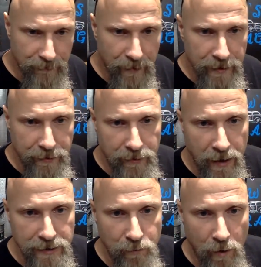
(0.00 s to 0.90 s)
if any of you
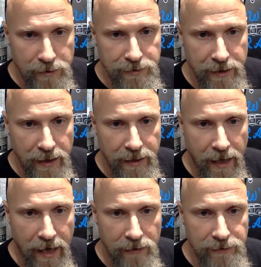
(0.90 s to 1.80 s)
guys watched that
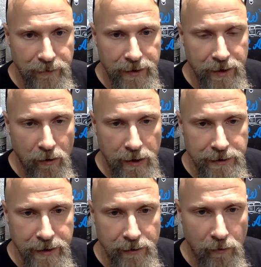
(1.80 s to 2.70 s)
house video I
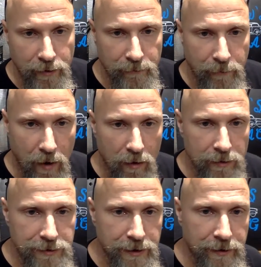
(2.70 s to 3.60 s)
did on
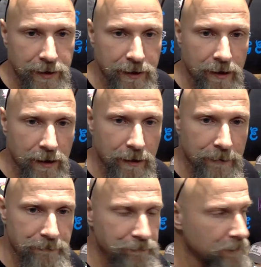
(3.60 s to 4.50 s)
polishing the
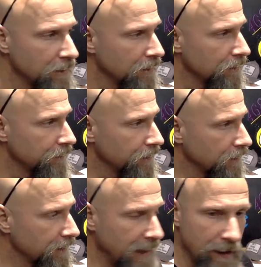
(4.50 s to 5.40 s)

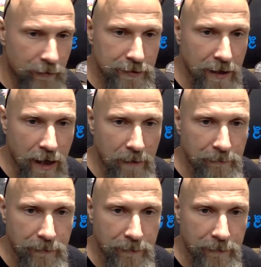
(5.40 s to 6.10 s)
countertop,